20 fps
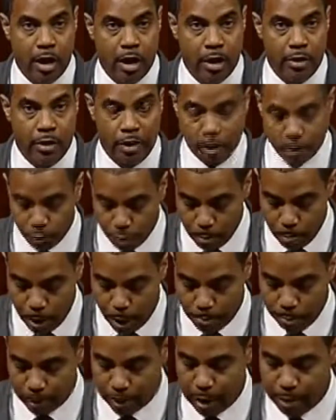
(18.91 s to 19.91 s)
This
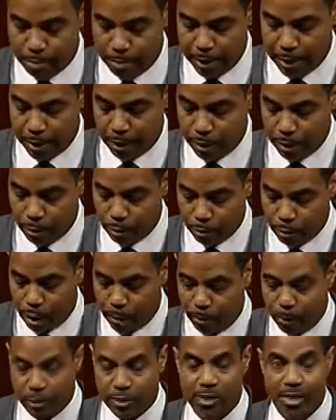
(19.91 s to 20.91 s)
Republican bill
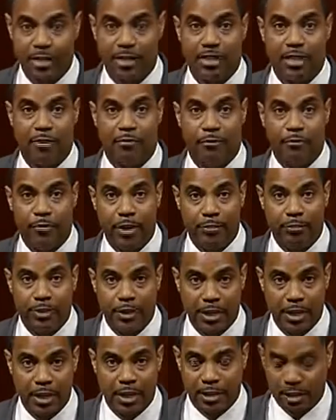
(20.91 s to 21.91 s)
represents the
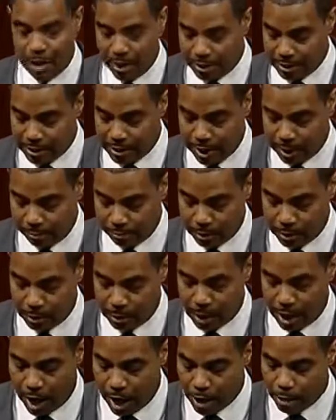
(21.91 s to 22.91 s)
50th attempt
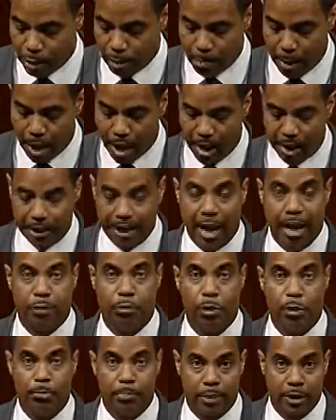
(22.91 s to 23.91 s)
to undermine and
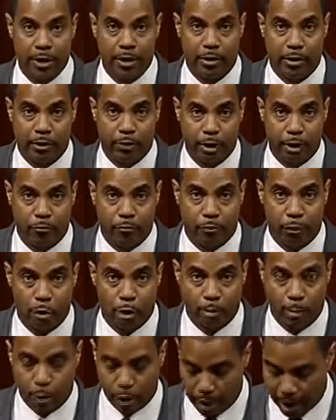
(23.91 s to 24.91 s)
repeal the
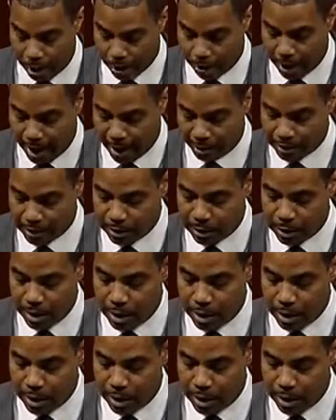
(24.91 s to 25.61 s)
Affordable Care Act.